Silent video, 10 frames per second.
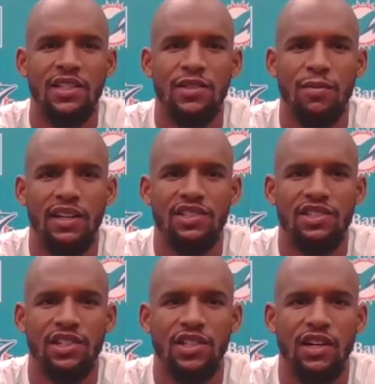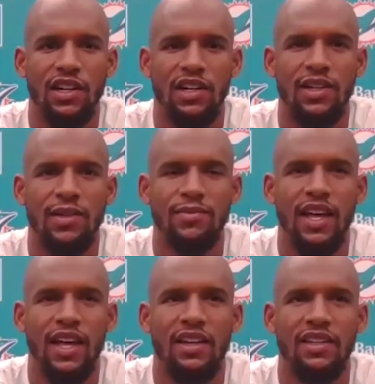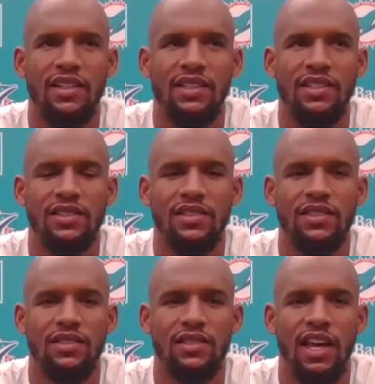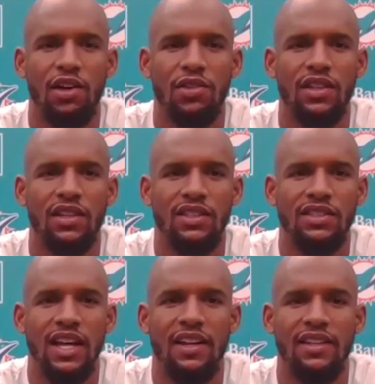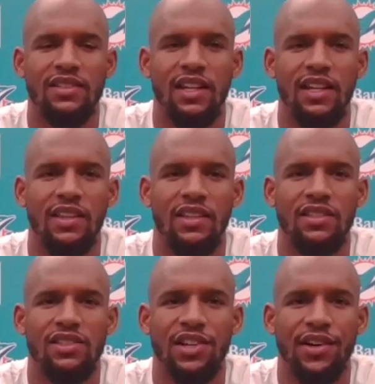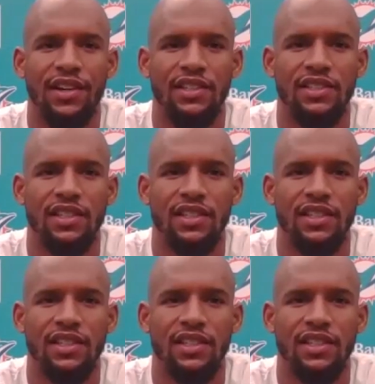Just making sure that he's healthy and it's not nothing serious.